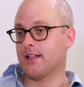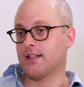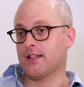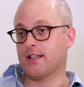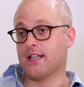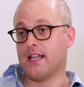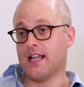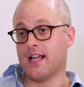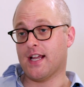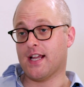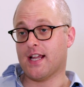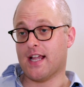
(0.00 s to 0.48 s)
had a
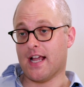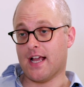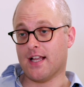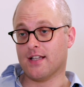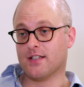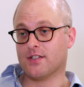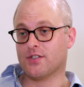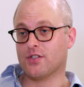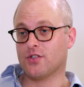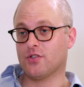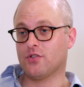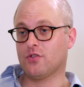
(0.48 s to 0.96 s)
gig
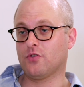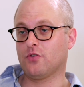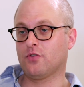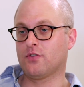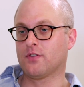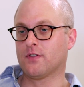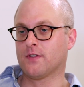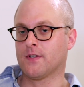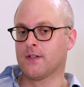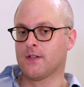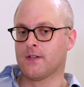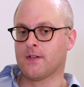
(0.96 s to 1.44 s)

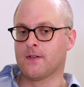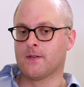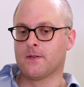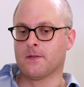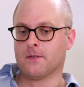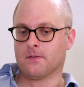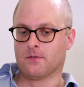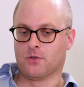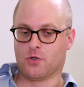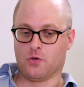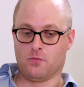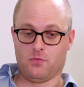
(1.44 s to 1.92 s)
cancelled,
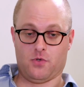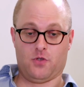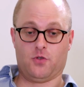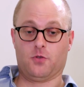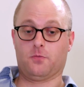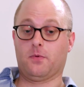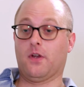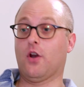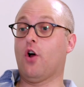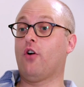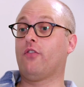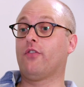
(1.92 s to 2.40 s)
someone
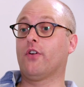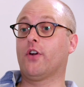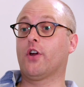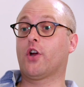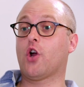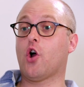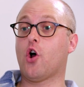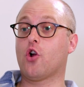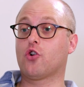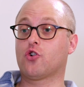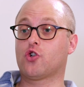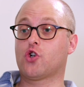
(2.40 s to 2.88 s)
who's been offered
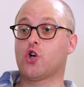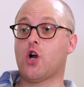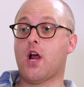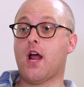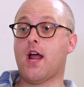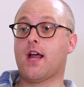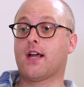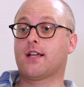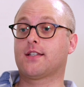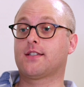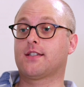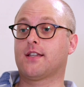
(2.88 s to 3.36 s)
a
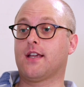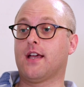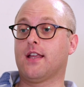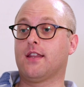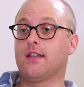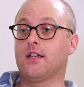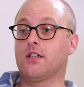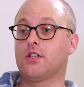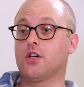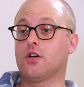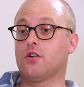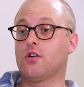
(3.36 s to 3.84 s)
contract
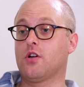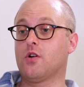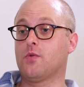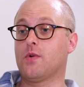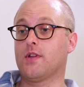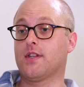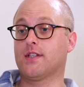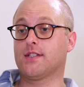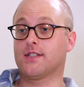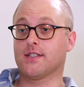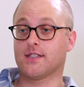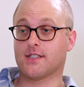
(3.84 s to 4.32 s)
and they don't know
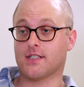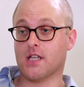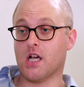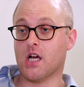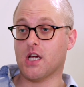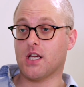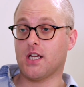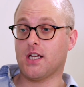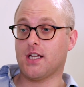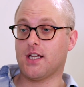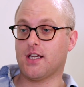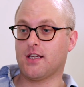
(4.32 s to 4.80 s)
whether to
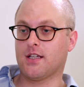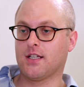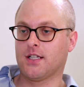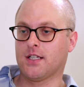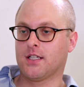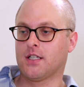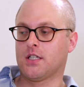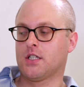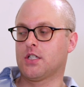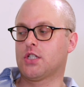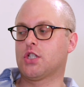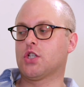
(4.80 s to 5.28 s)
sign it,
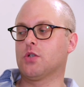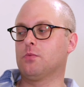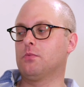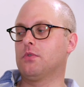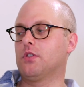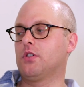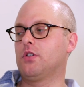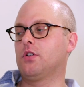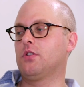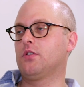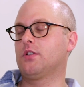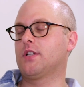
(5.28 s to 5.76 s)

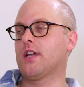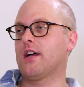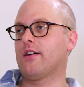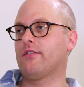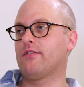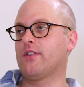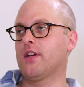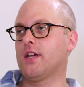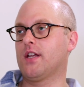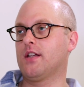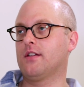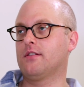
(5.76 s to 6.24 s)
someone who's
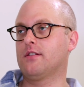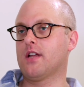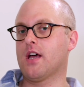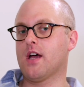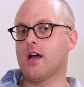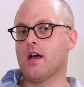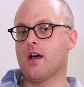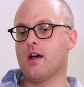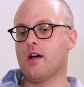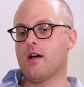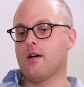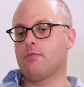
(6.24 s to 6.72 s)
having
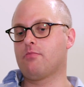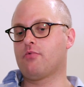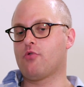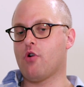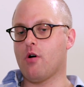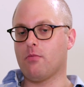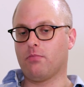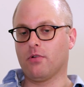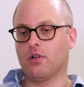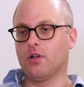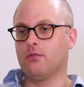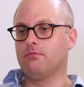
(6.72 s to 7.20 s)
a
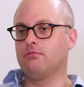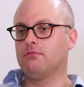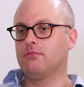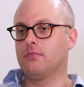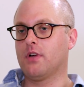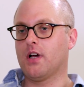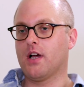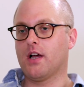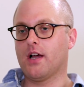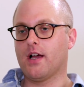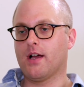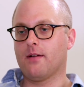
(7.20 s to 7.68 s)
problem
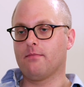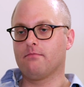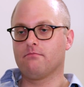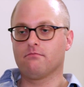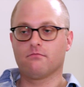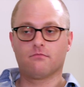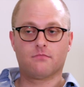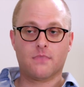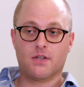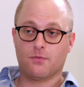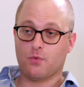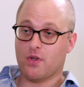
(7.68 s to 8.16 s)

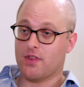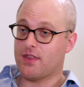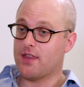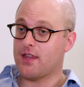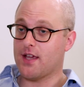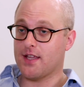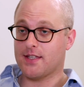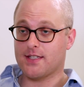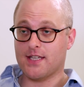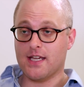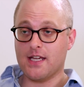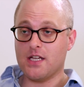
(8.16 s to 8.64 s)
with
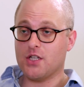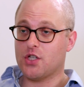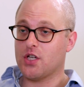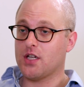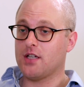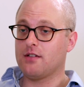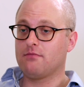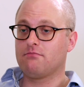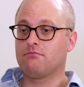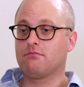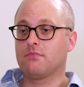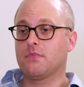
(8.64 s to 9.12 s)
their
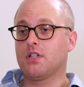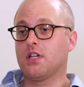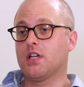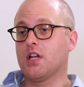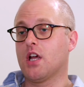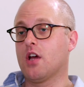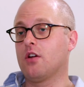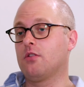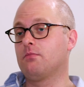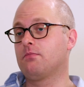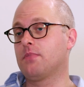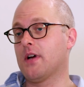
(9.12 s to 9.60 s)
teaching,
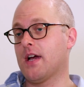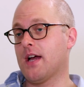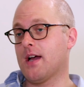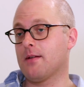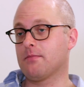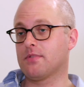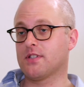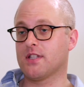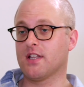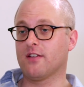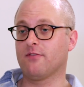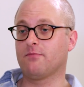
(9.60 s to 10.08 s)

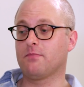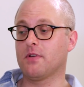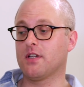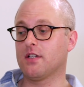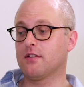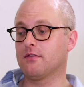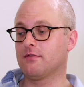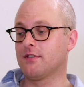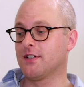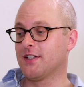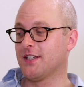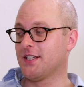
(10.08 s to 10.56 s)
perhaps they've
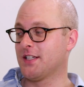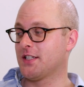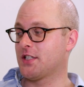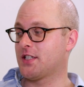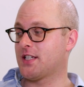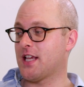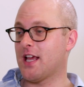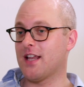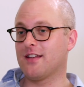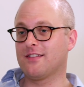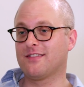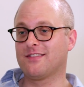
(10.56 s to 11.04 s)
been
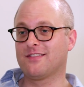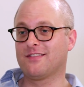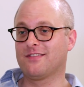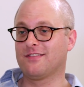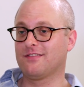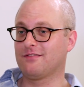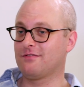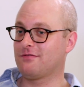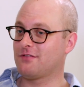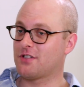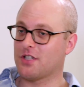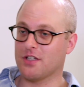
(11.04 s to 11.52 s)
said
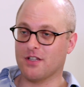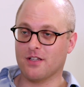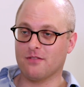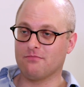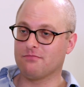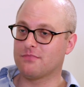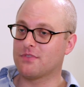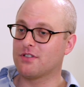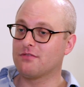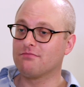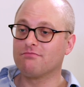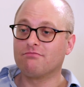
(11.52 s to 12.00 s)
to
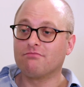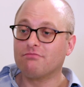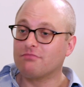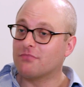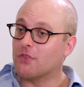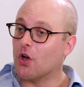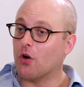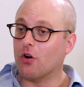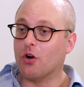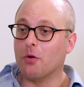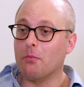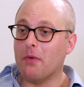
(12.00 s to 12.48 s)
them,
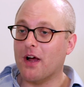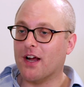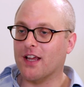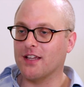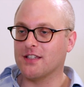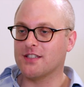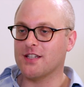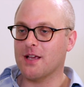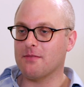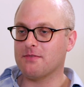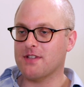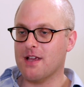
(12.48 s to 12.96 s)
don't come
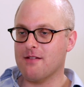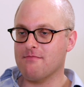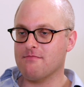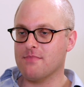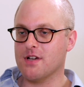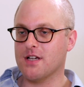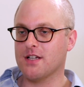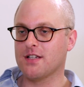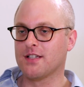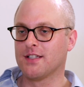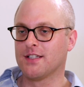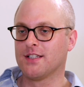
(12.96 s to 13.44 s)
back in
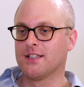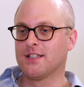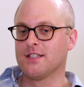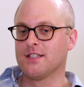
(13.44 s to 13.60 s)
September.